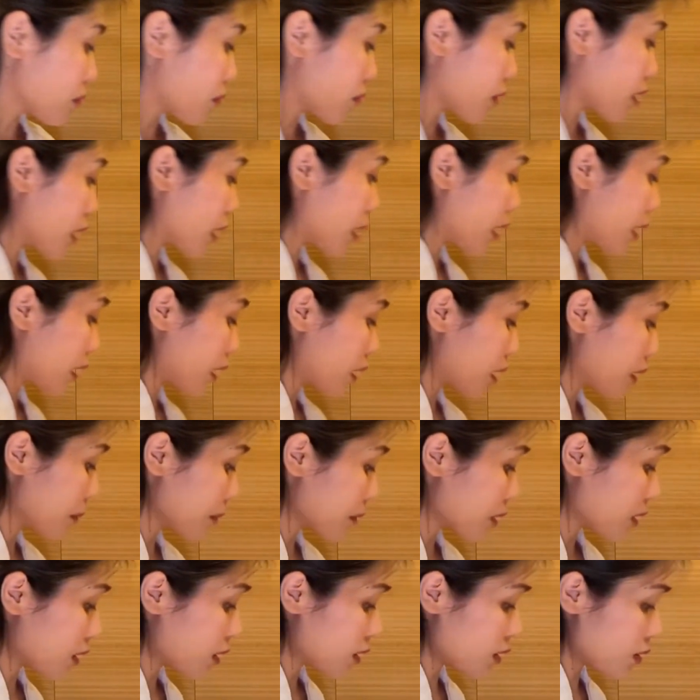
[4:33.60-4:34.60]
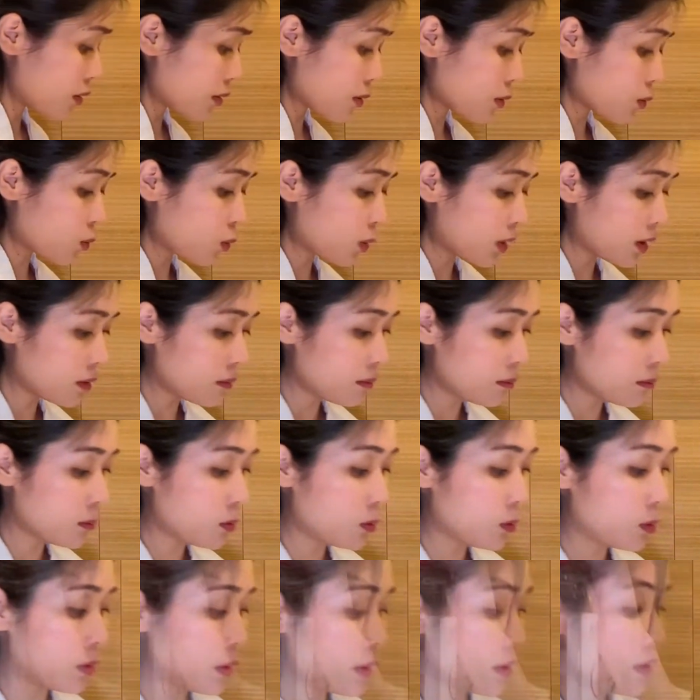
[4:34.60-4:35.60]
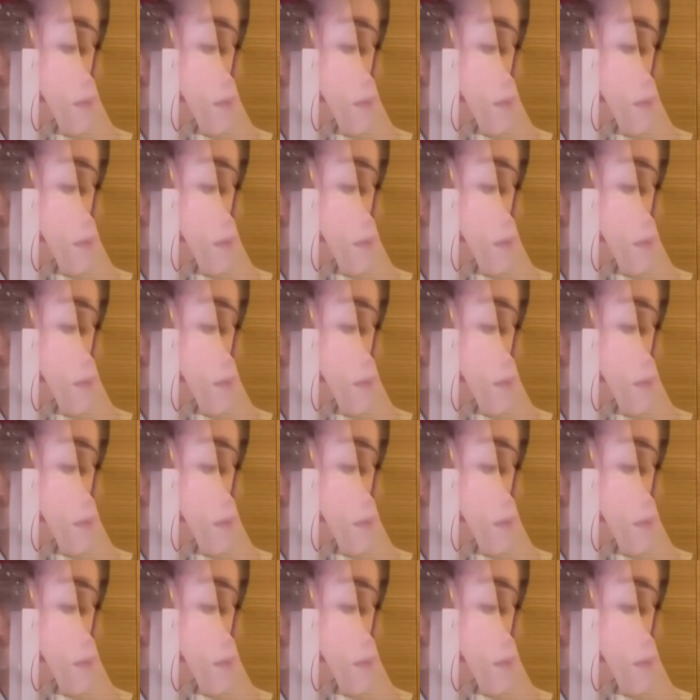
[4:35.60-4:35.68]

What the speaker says: Okay, I'm gonna use one more.